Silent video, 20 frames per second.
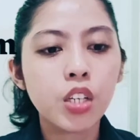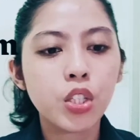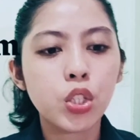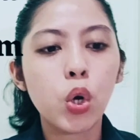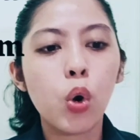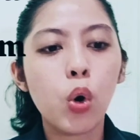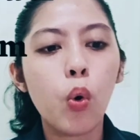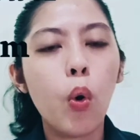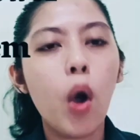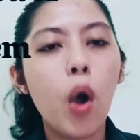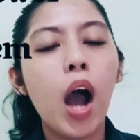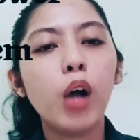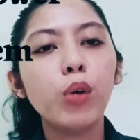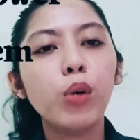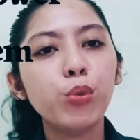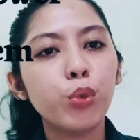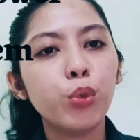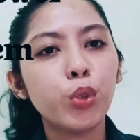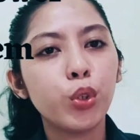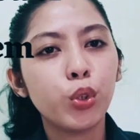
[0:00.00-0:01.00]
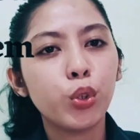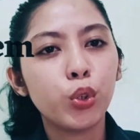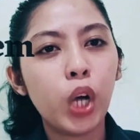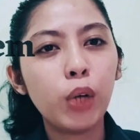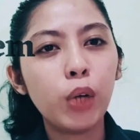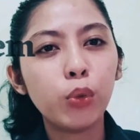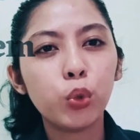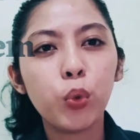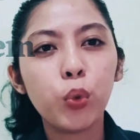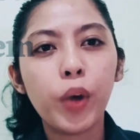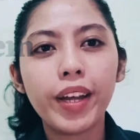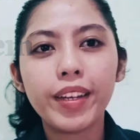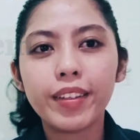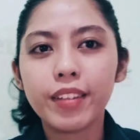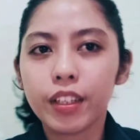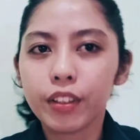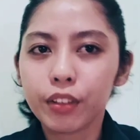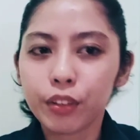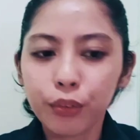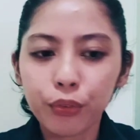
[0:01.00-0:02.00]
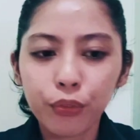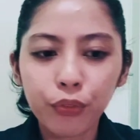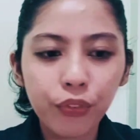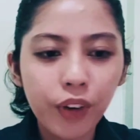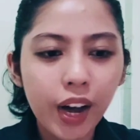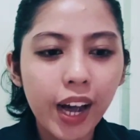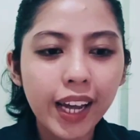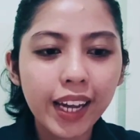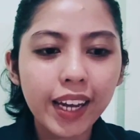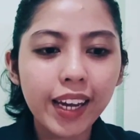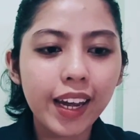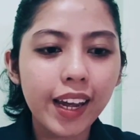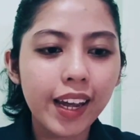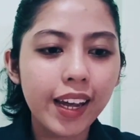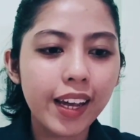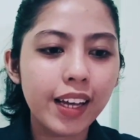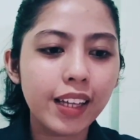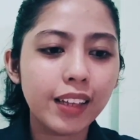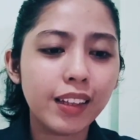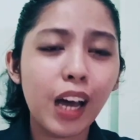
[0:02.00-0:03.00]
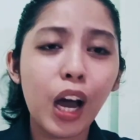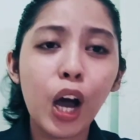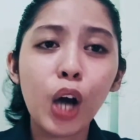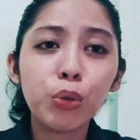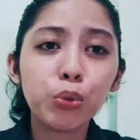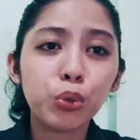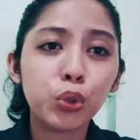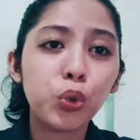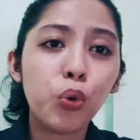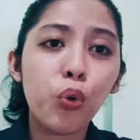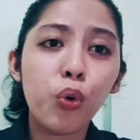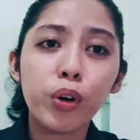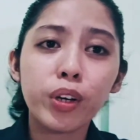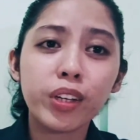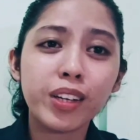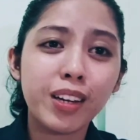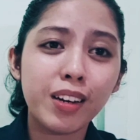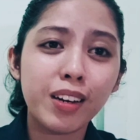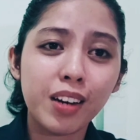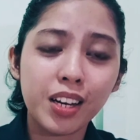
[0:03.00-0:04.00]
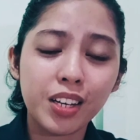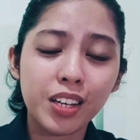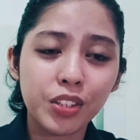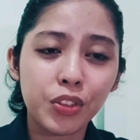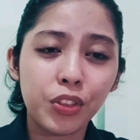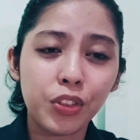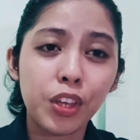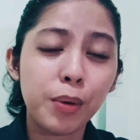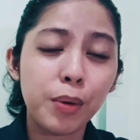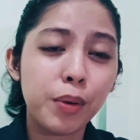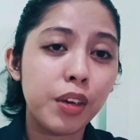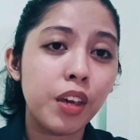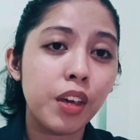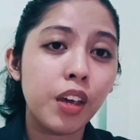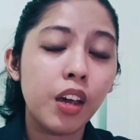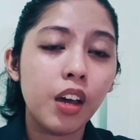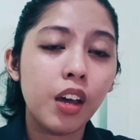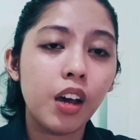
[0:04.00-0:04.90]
So how to identify it, how to organize the